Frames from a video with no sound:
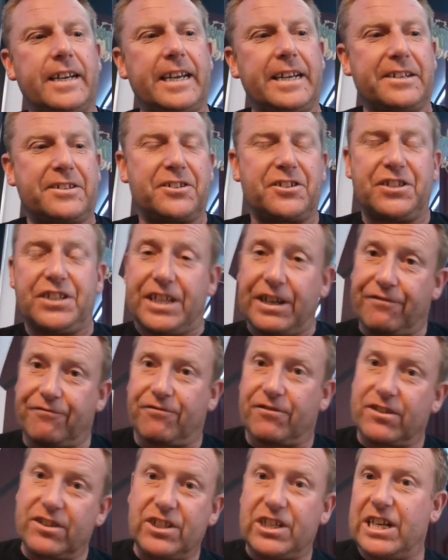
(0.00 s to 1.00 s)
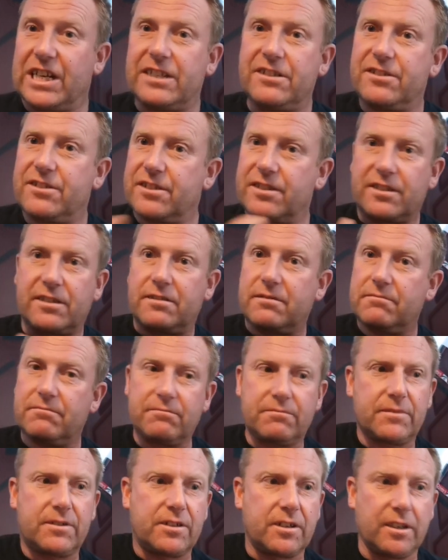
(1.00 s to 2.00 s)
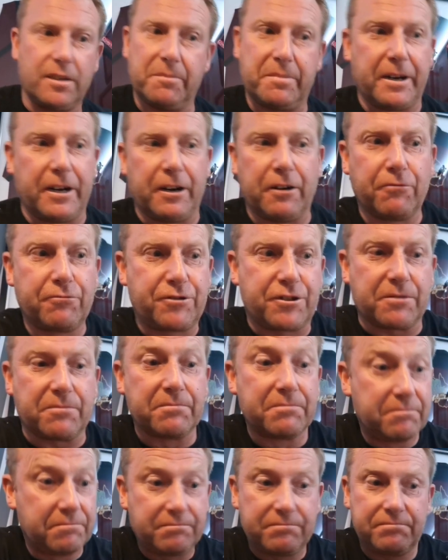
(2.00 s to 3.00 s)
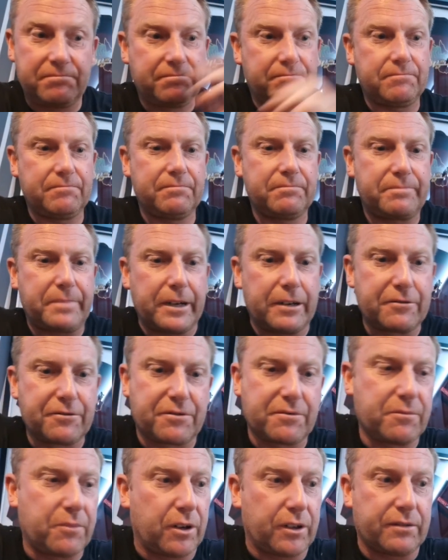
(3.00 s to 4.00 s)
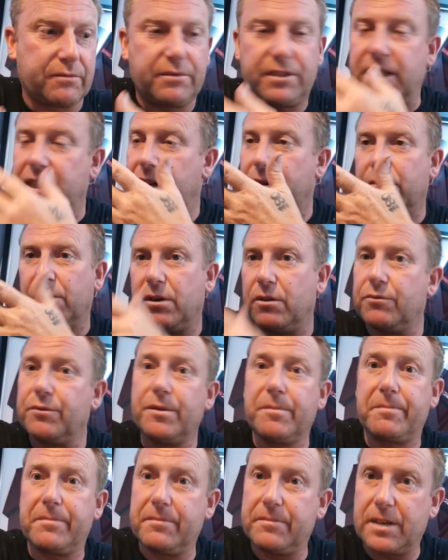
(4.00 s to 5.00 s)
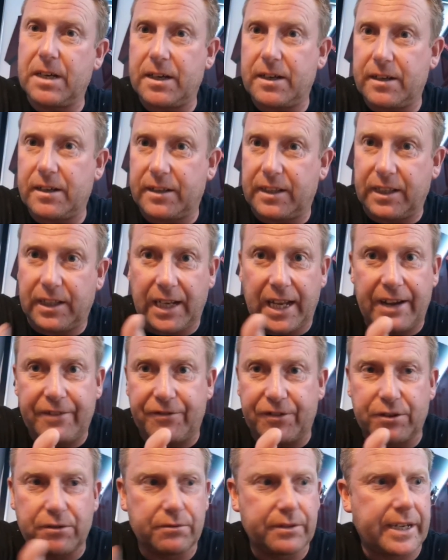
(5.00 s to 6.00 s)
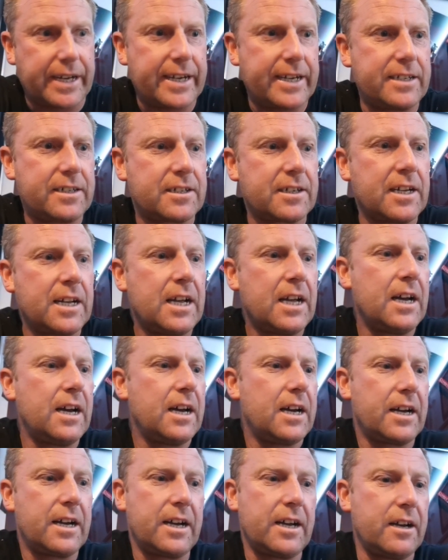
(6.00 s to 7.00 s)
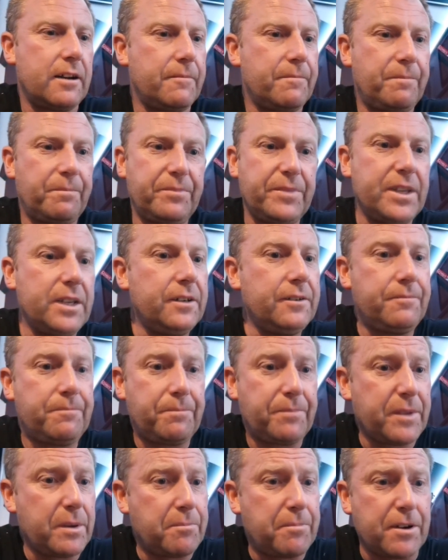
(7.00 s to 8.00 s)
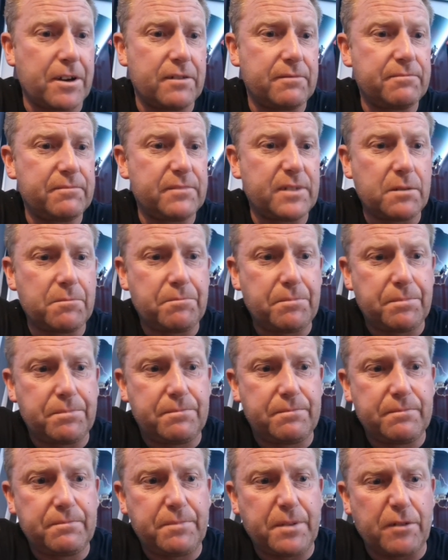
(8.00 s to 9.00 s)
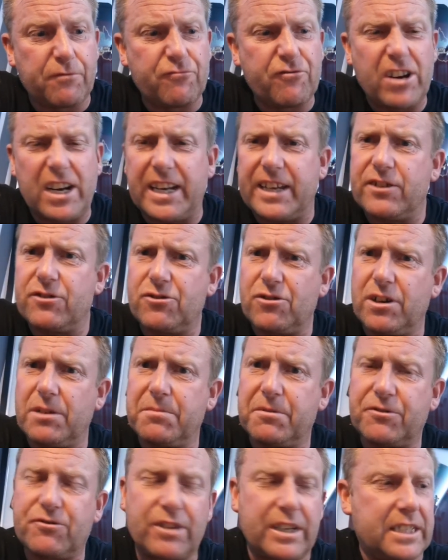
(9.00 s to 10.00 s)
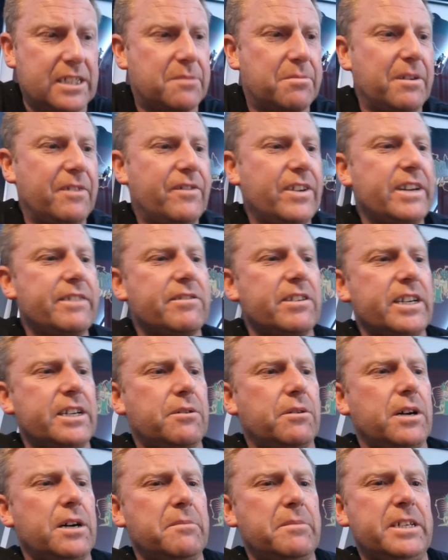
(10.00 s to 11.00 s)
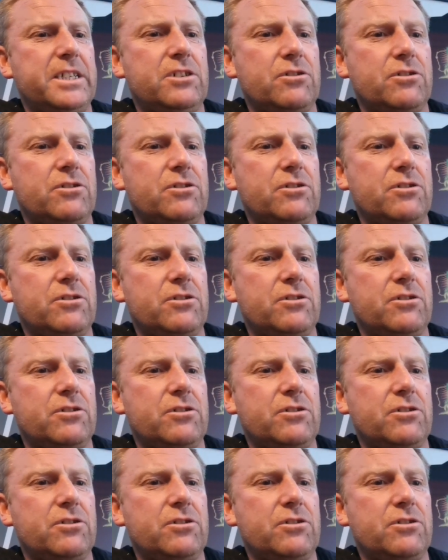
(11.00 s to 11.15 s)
it's different yeast to the Belgium, what, you know, what all the Leffe and all that is. But really enjoyable drink, to be fair. I'm